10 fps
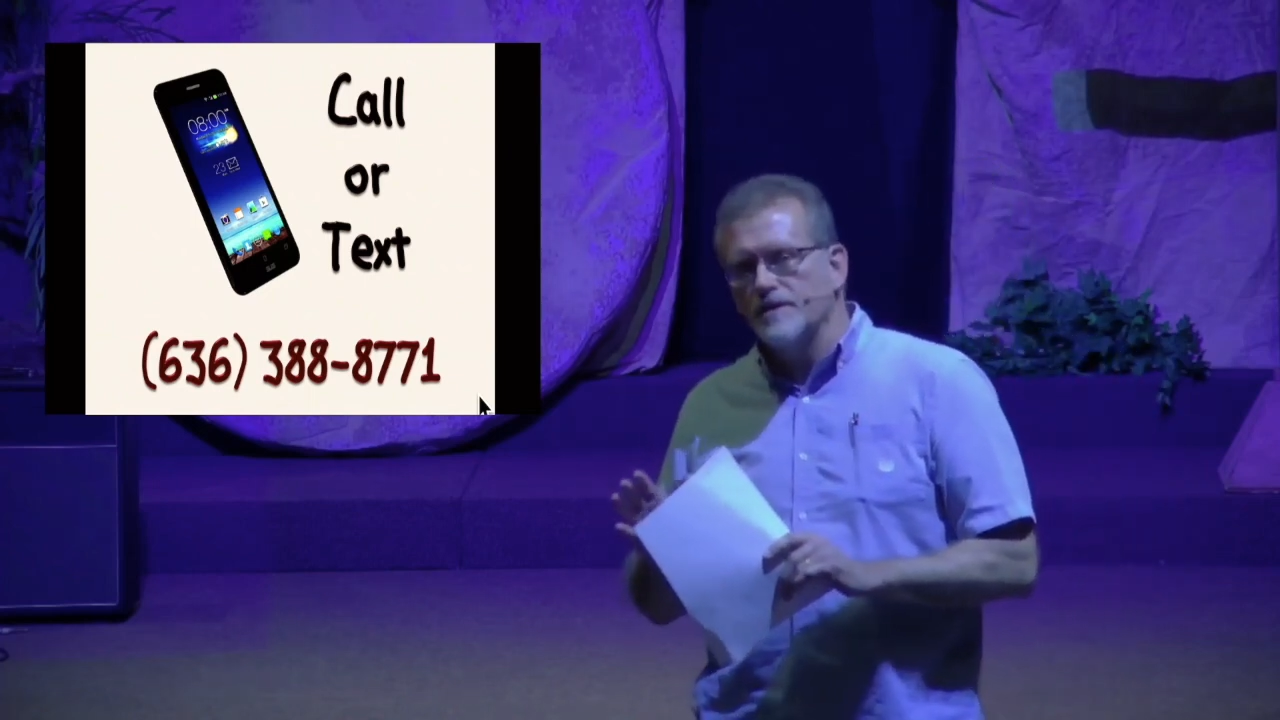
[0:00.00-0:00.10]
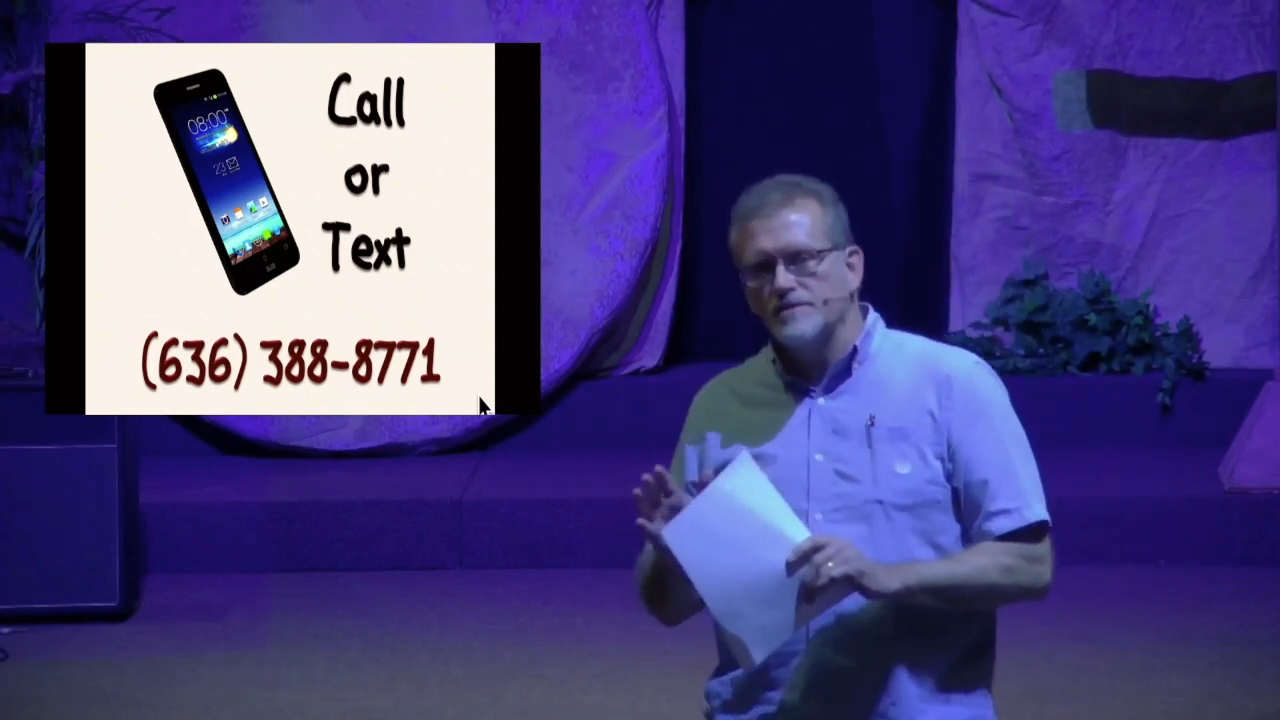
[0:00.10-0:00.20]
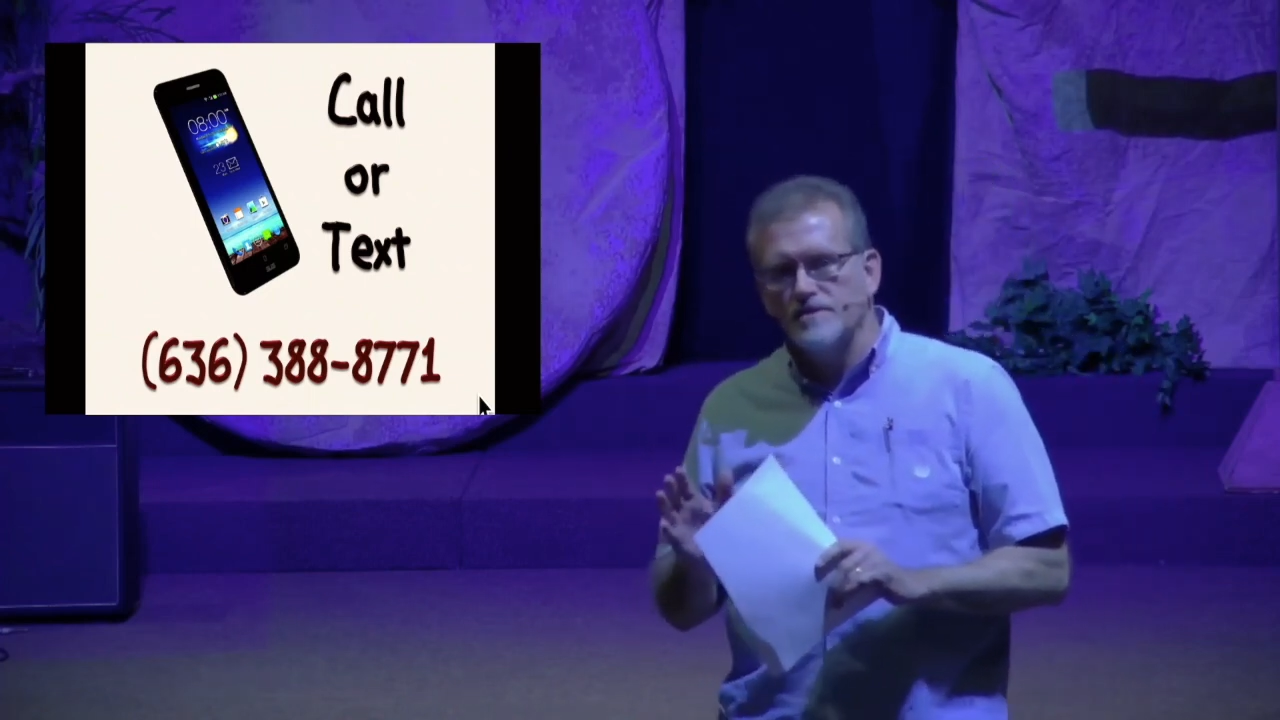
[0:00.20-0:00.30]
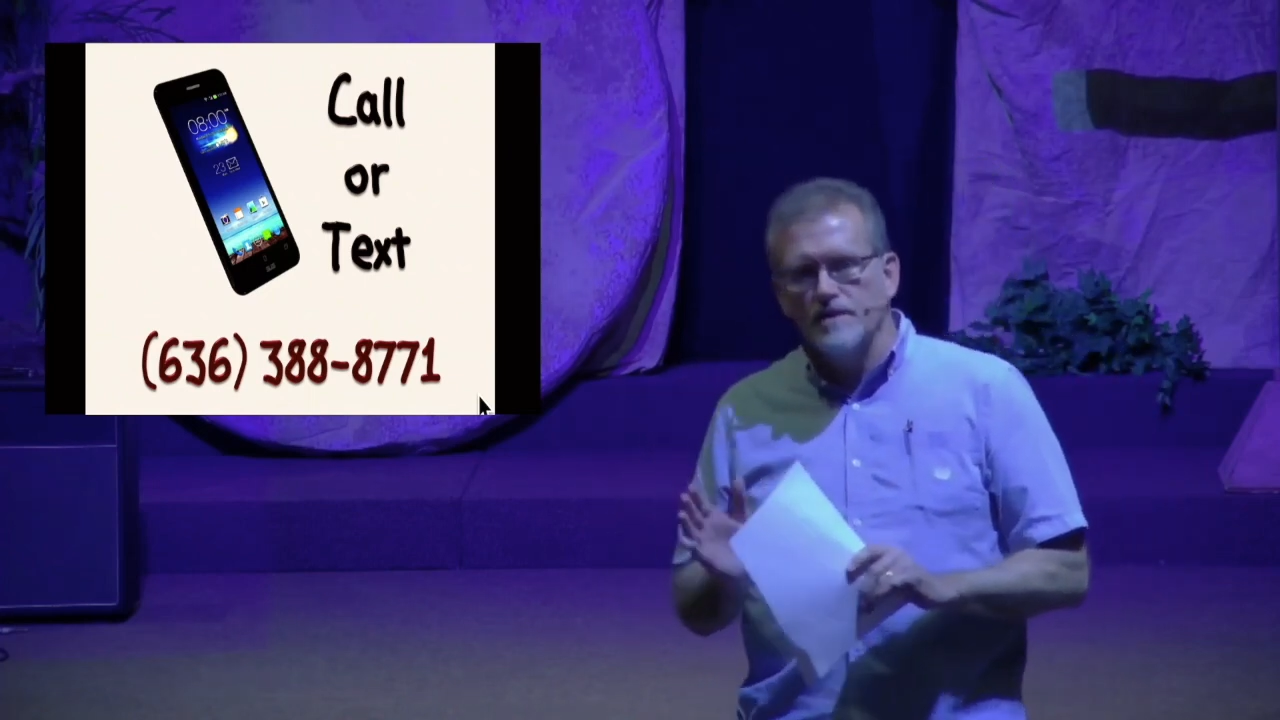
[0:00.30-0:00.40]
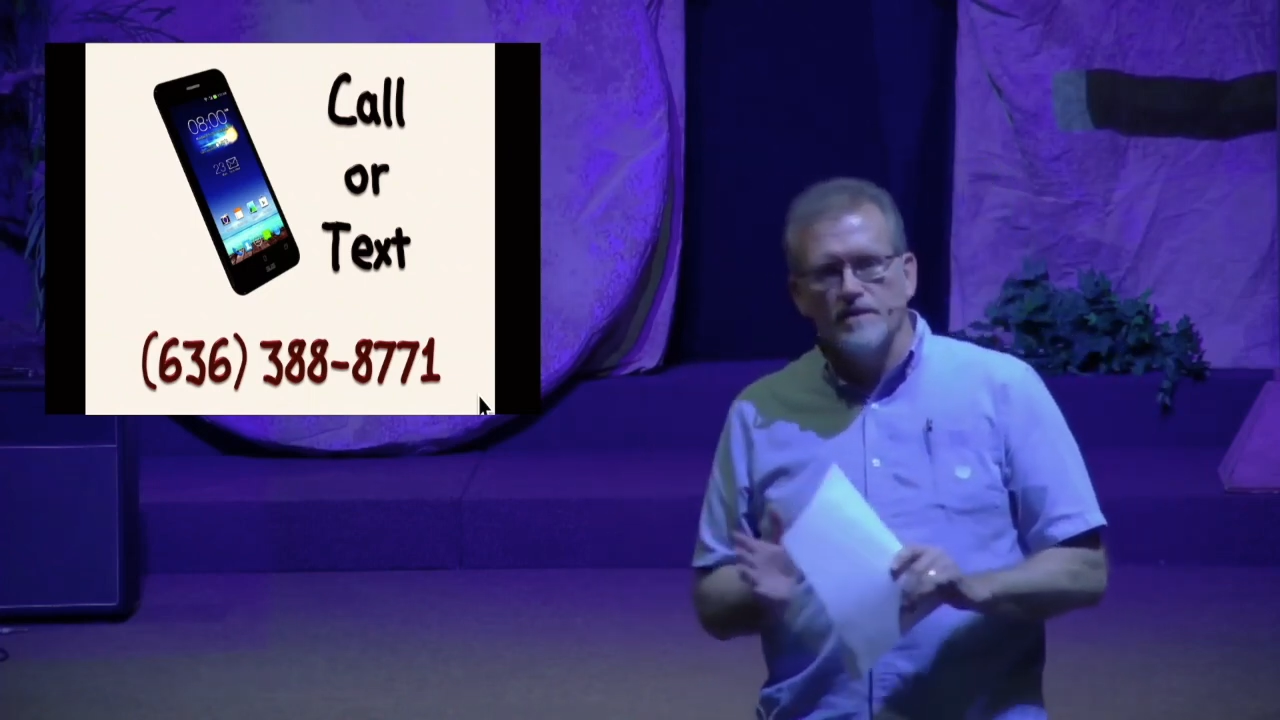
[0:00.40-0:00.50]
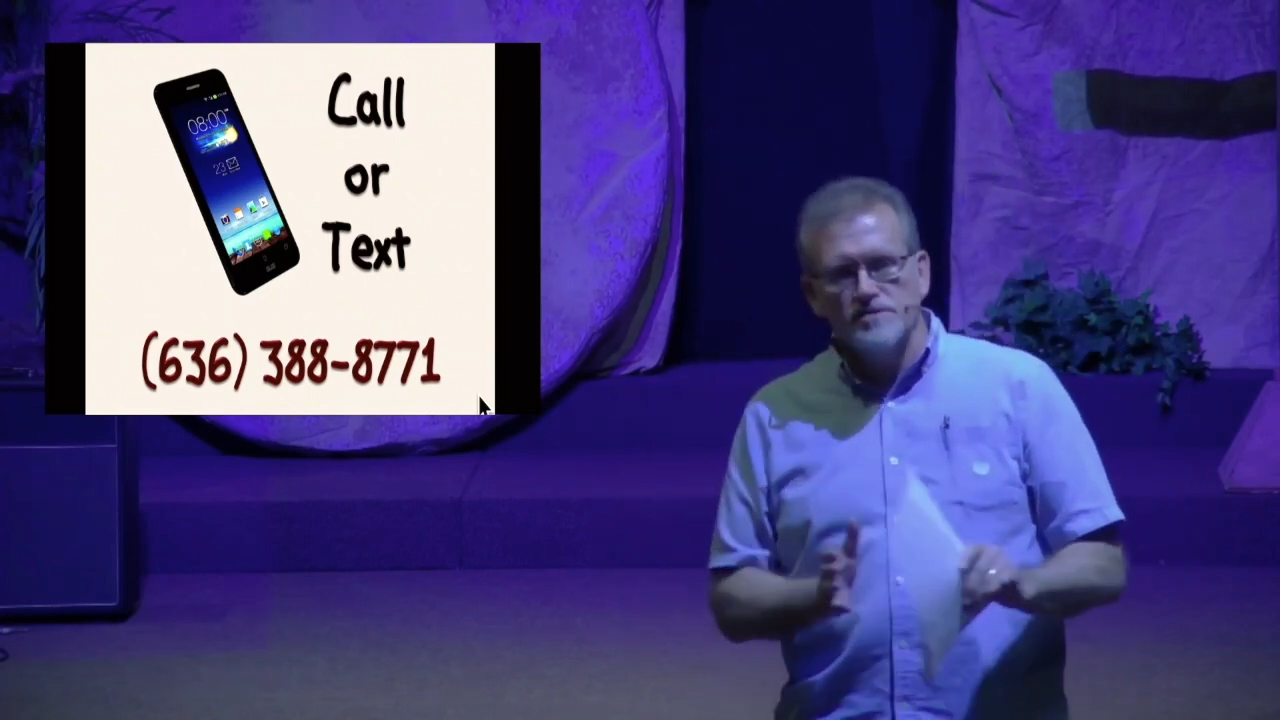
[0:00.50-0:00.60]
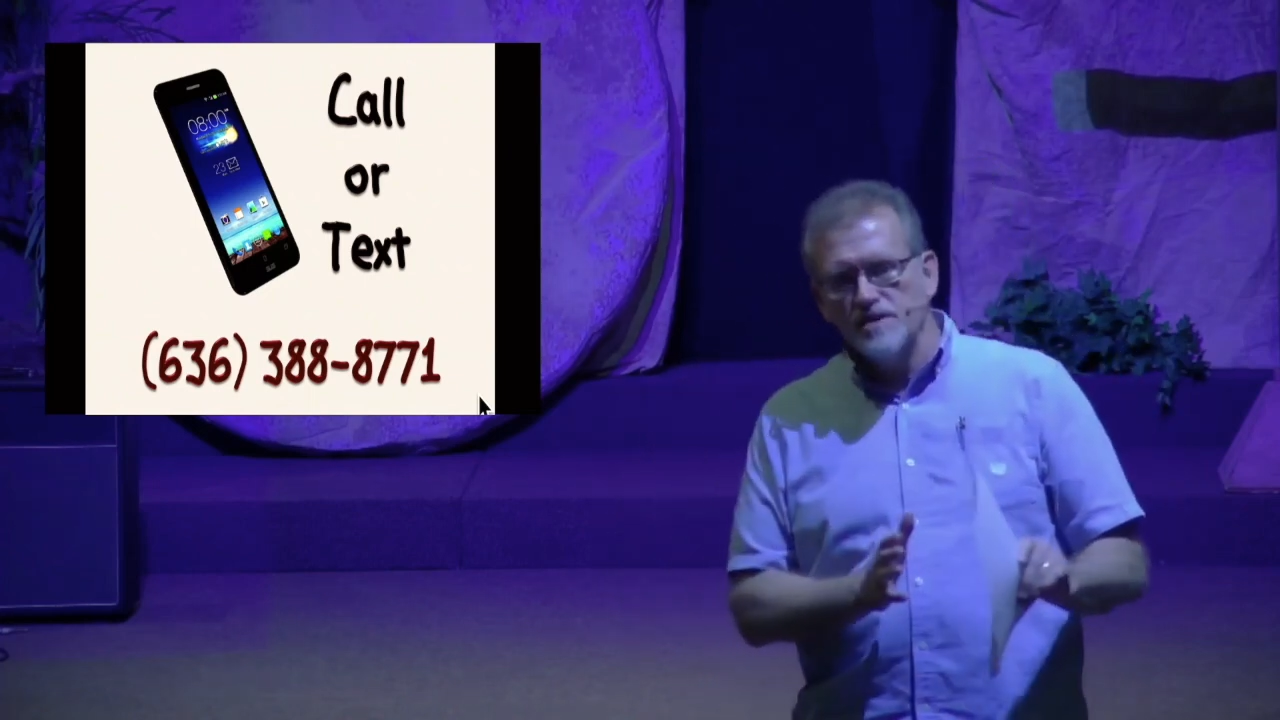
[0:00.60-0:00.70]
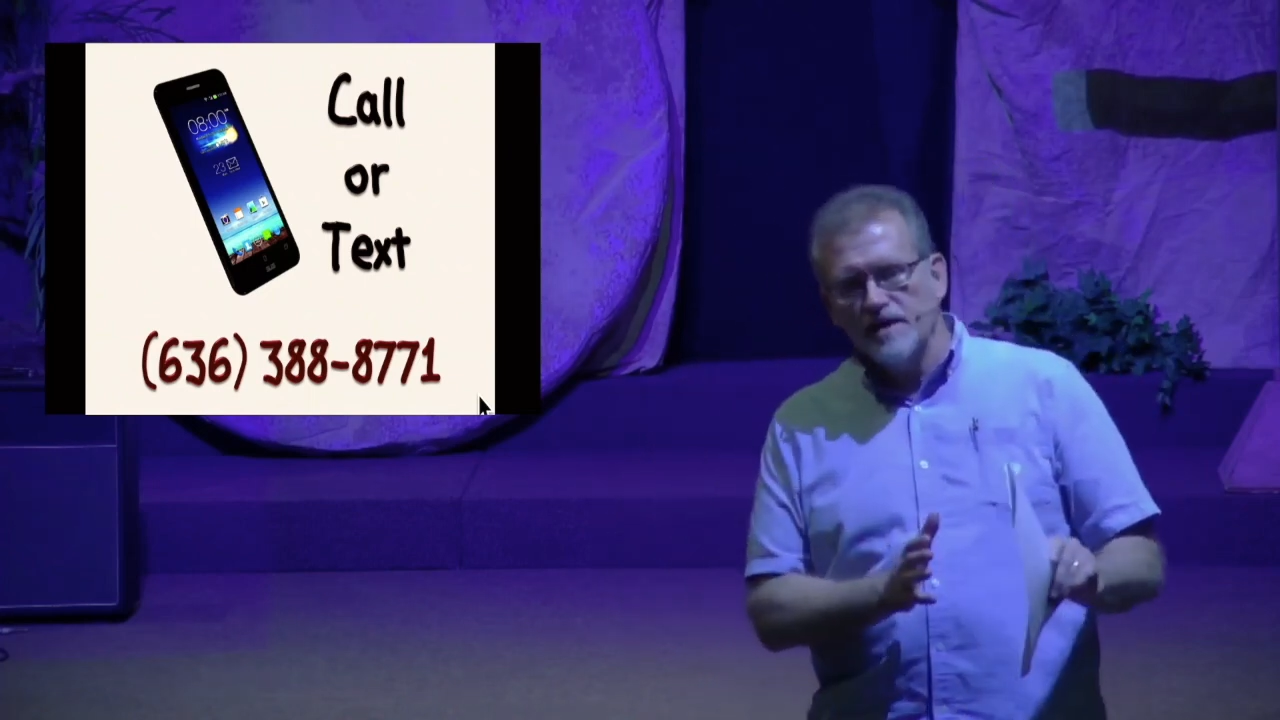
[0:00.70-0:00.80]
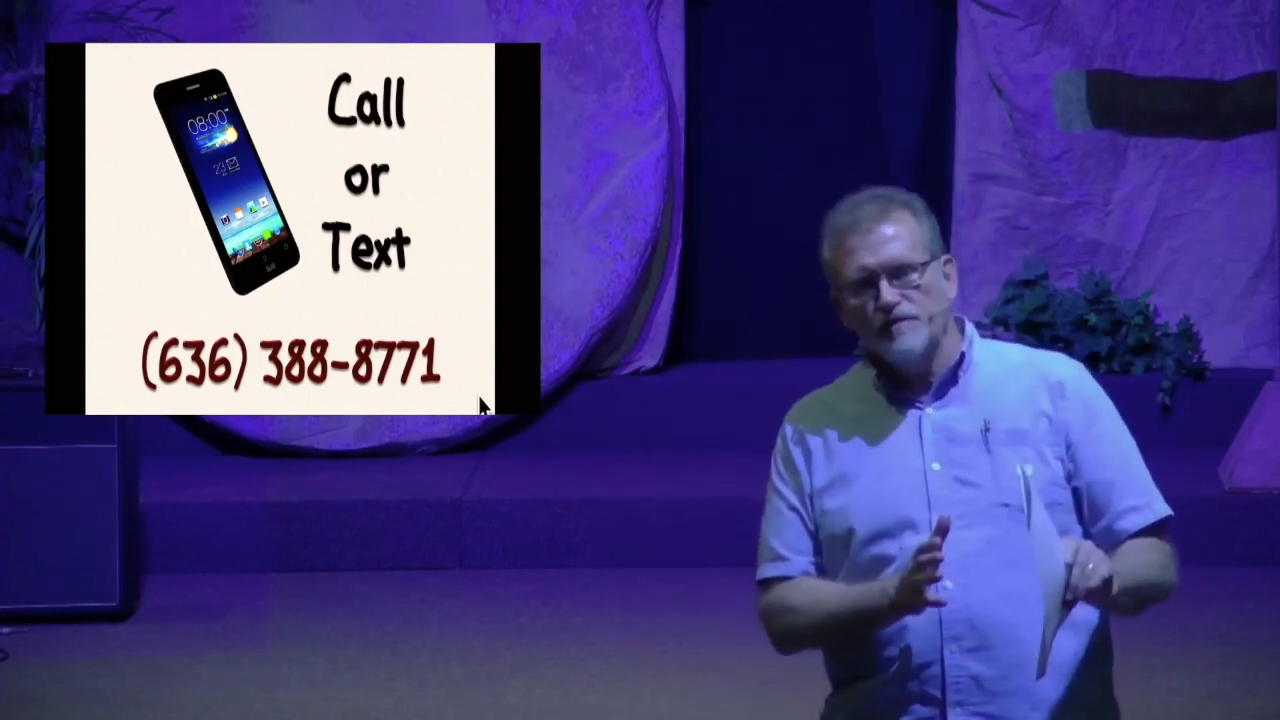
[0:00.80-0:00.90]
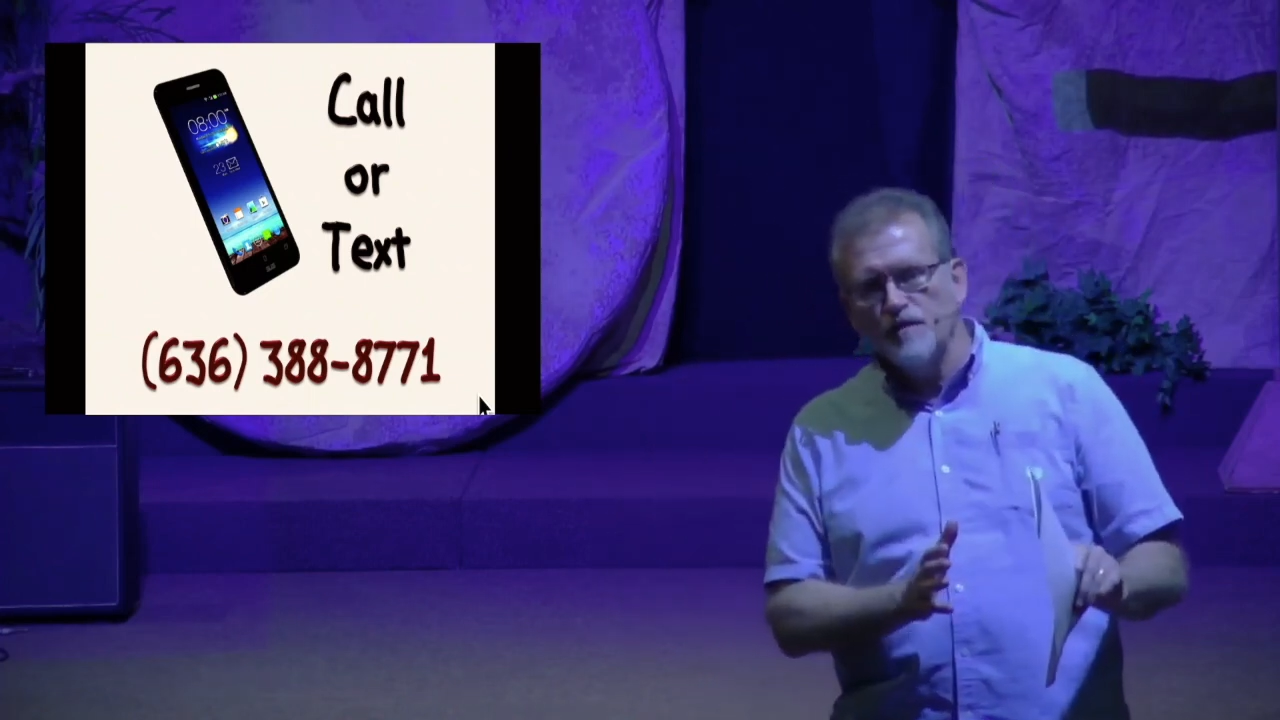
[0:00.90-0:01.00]

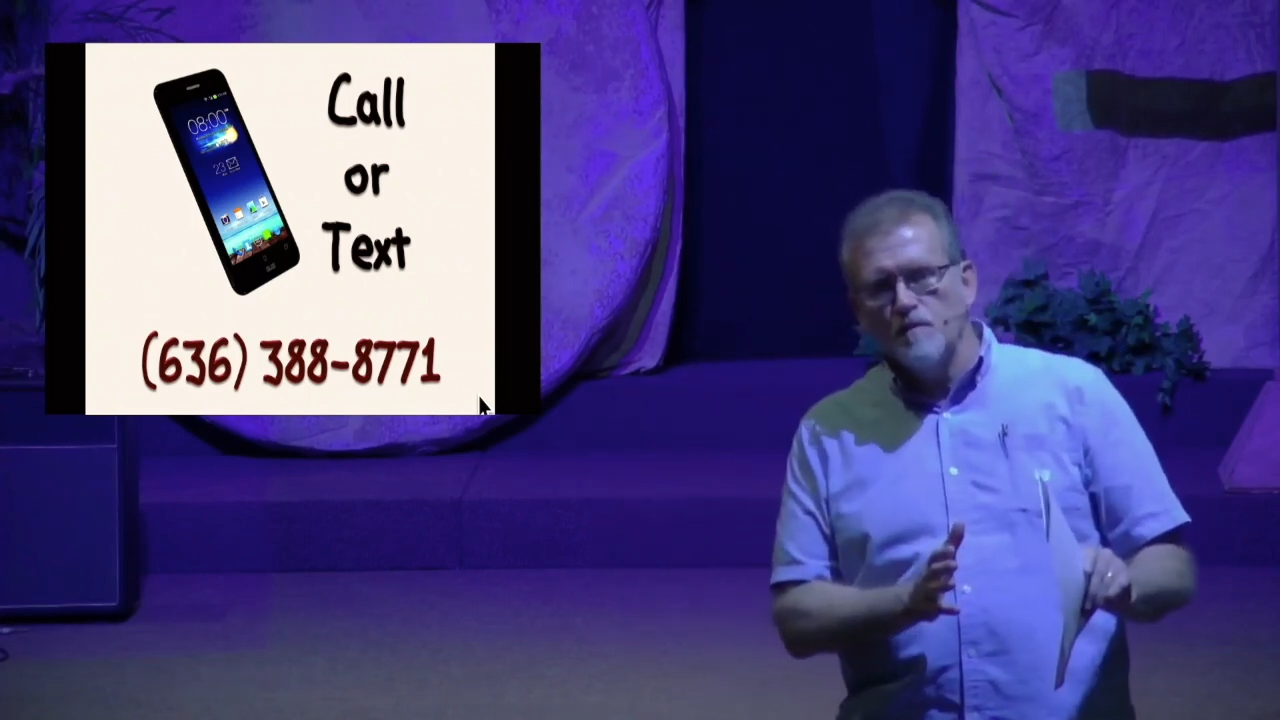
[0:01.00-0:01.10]
this next